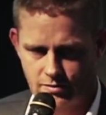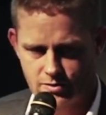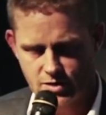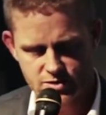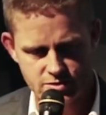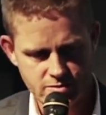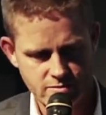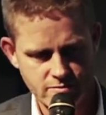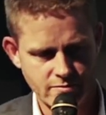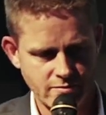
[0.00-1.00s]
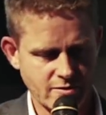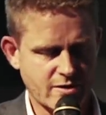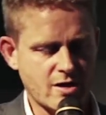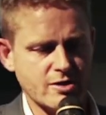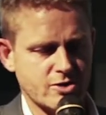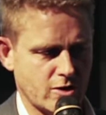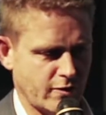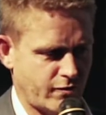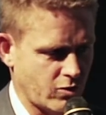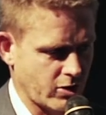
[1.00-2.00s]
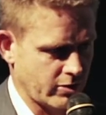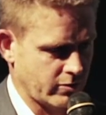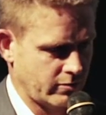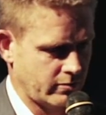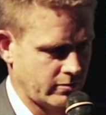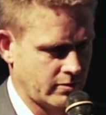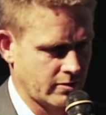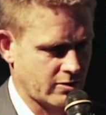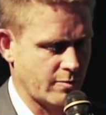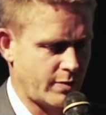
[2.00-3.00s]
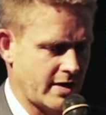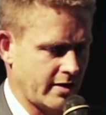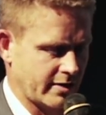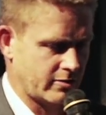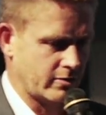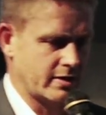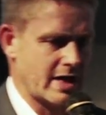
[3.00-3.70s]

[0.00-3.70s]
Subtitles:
costly for you comparing to an